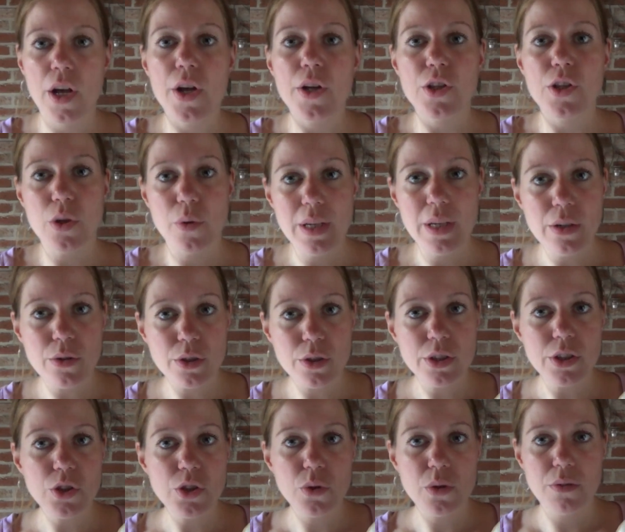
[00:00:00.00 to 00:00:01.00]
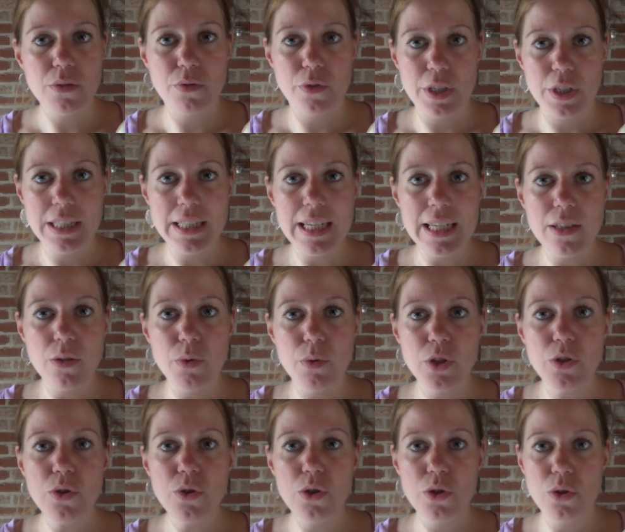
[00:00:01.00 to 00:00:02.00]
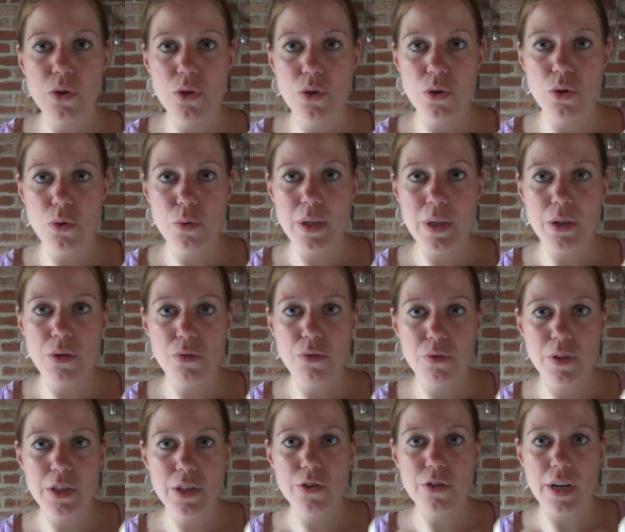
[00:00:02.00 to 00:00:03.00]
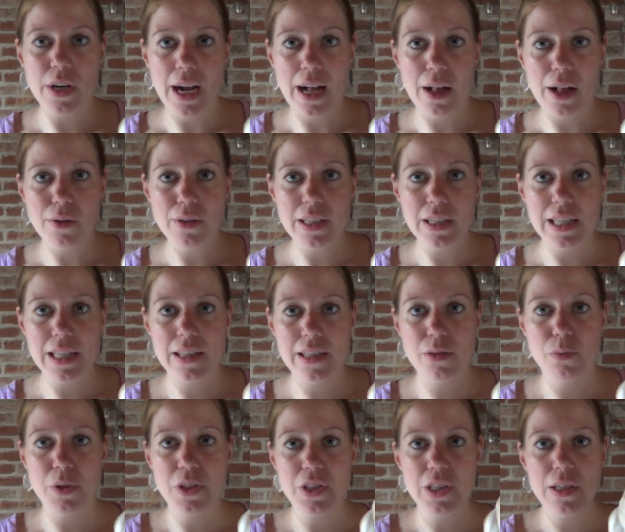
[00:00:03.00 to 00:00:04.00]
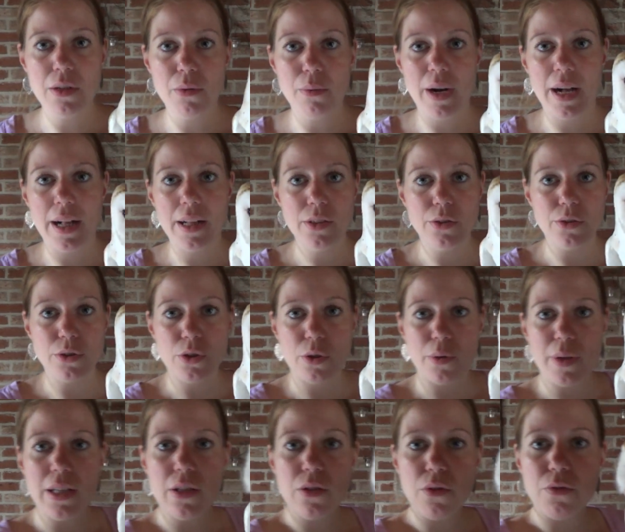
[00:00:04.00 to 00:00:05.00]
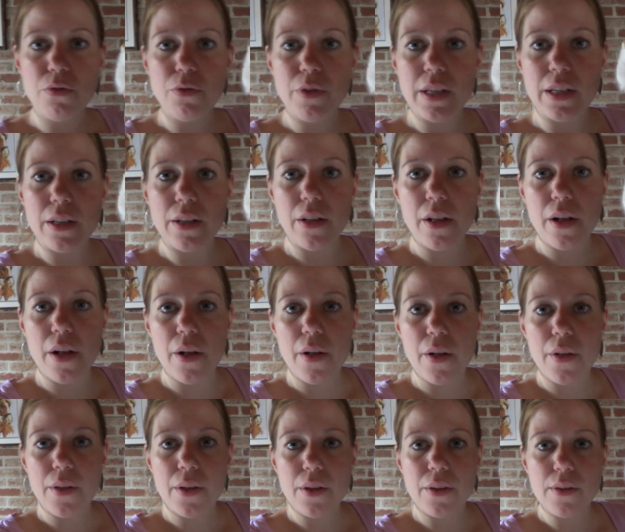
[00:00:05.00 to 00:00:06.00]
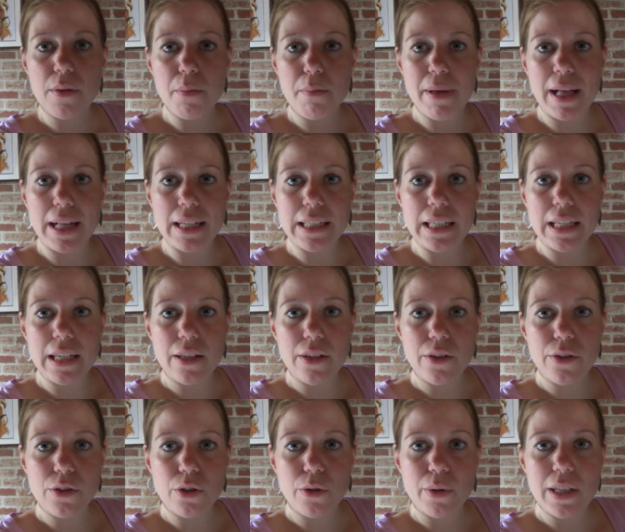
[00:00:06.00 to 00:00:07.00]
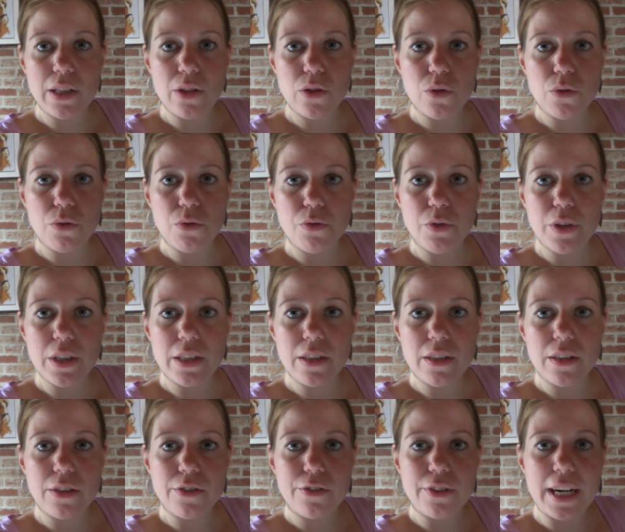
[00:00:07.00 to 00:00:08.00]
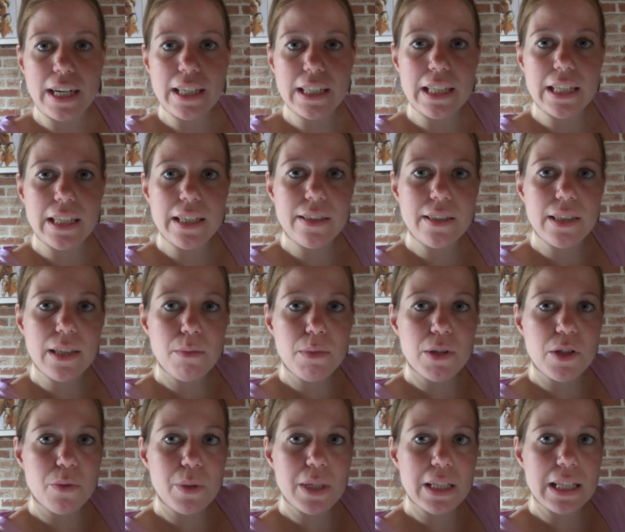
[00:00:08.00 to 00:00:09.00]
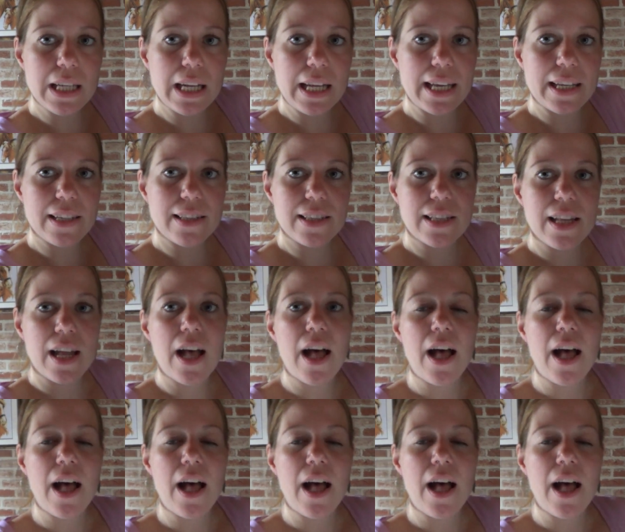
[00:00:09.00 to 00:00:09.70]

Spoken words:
So in order to avoid that, what you should do when you feed your owl is once in a while you're going to feel the belly. You're going to feel right here in between the legs.